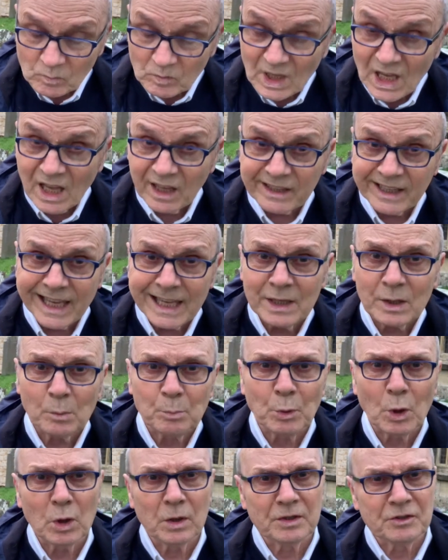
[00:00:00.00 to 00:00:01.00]
Again,
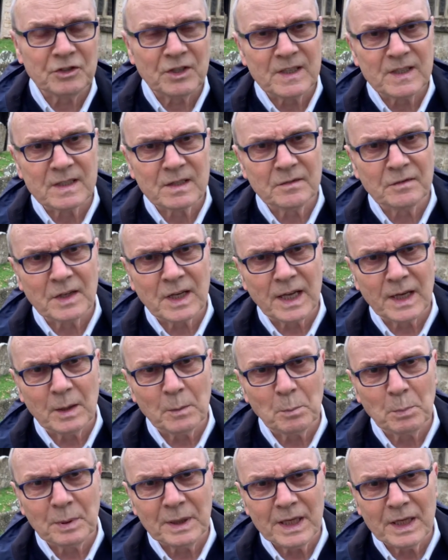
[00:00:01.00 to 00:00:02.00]
apologies if I
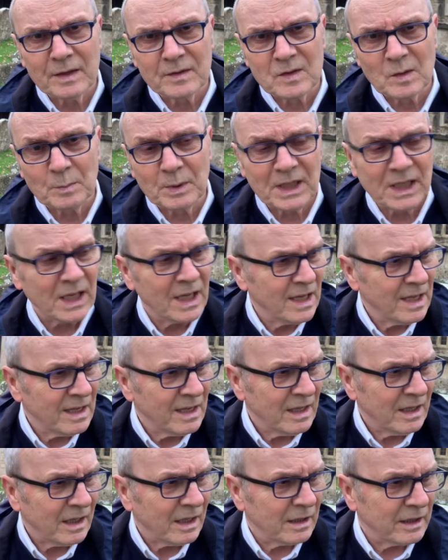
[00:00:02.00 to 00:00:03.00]
appear to be
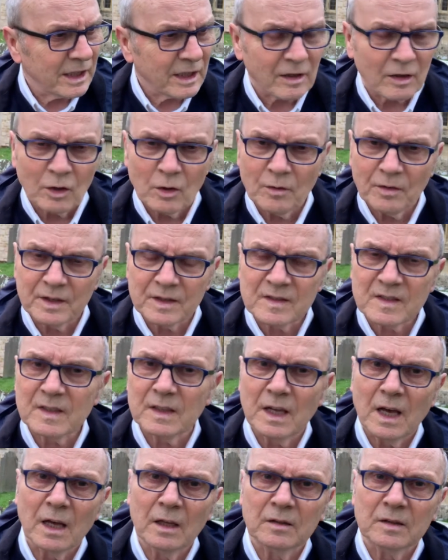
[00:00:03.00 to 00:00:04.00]
a little on the
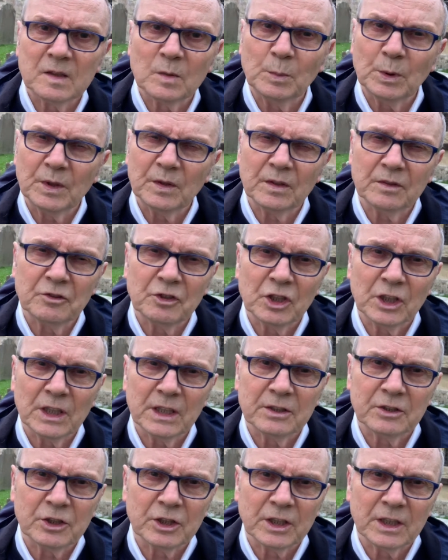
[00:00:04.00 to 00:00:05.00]
slant, but the
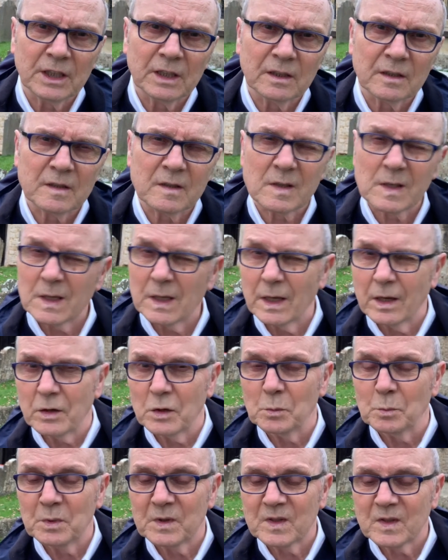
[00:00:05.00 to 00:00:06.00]
churchyard
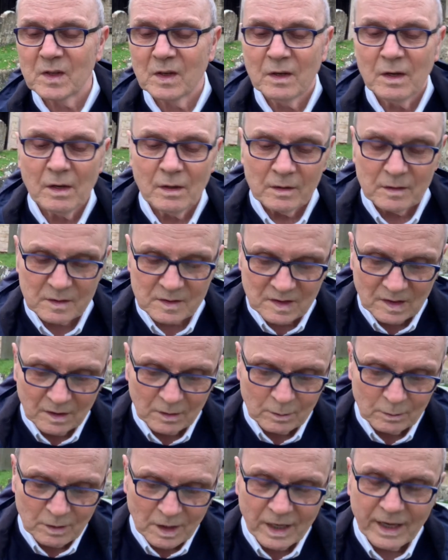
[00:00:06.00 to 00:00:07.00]
slopes,
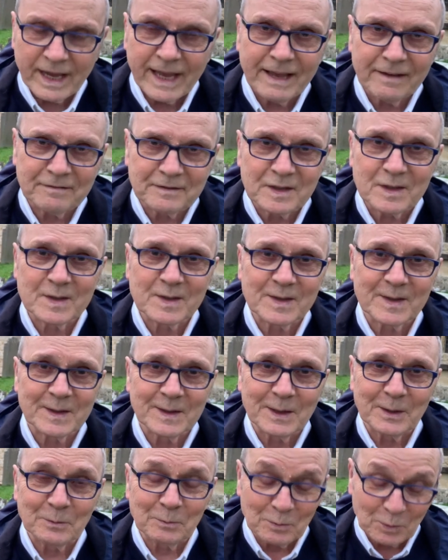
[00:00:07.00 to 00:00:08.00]
so I have to
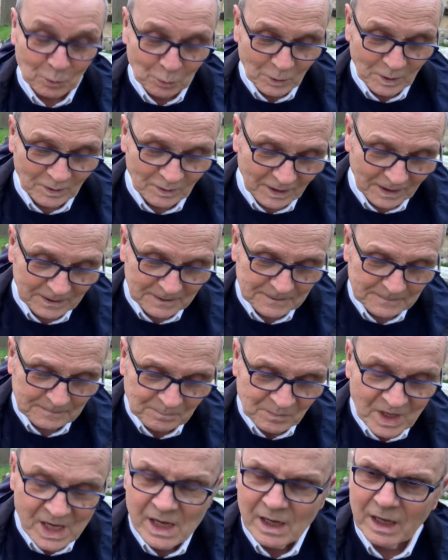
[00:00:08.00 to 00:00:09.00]
slope with it.
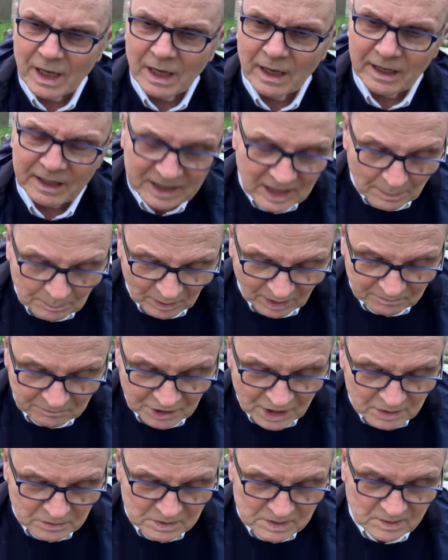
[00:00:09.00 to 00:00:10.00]
A couple of
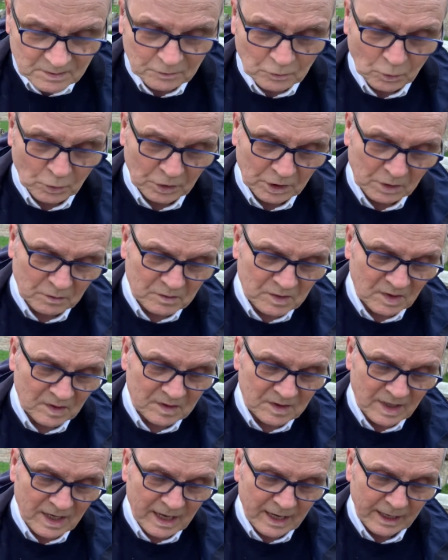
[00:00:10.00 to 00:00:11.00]
notes for you
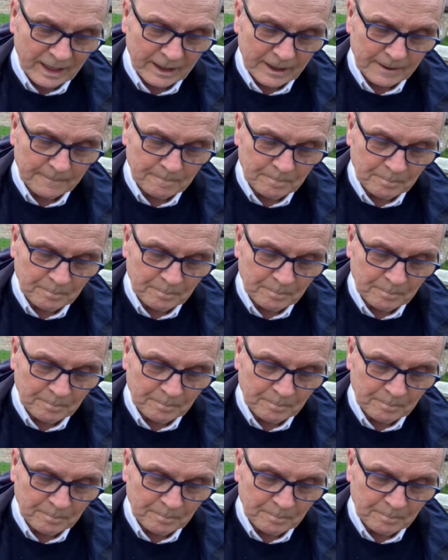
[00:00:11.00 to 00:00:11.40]
today.